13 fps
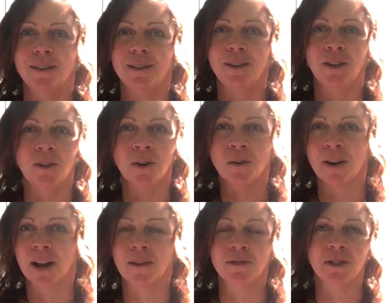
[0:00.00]
you don't
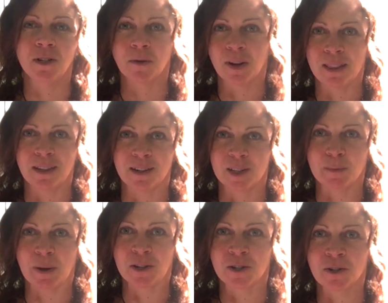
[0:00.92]
have to do anything
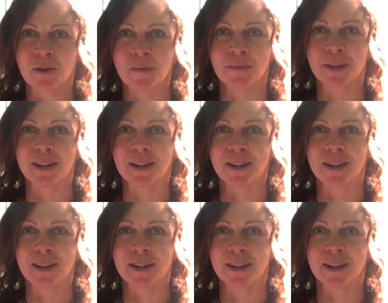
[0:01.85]
special,